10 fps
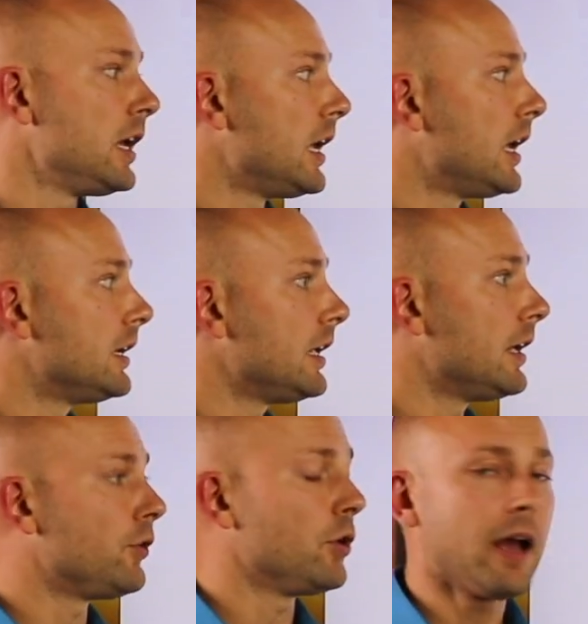And
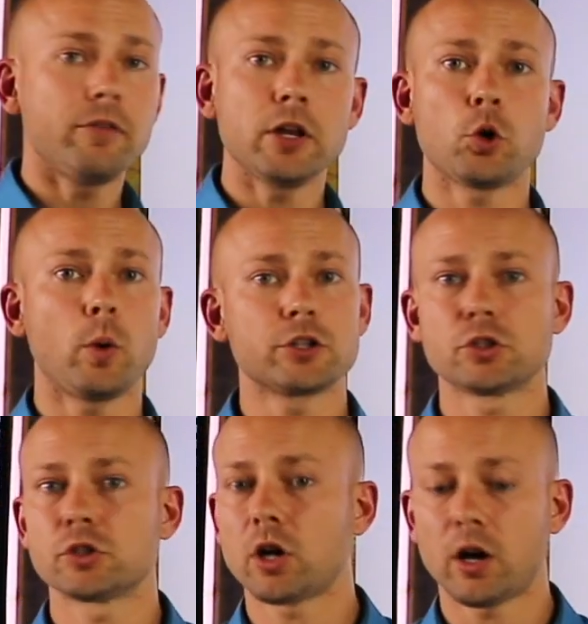if you have any
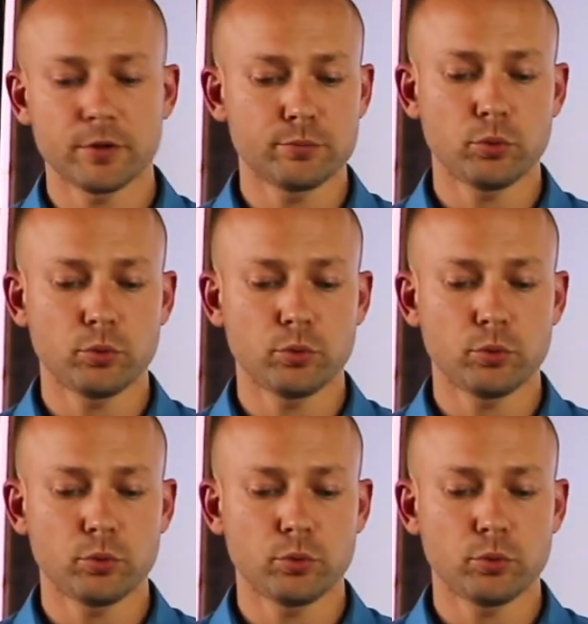questions, comments,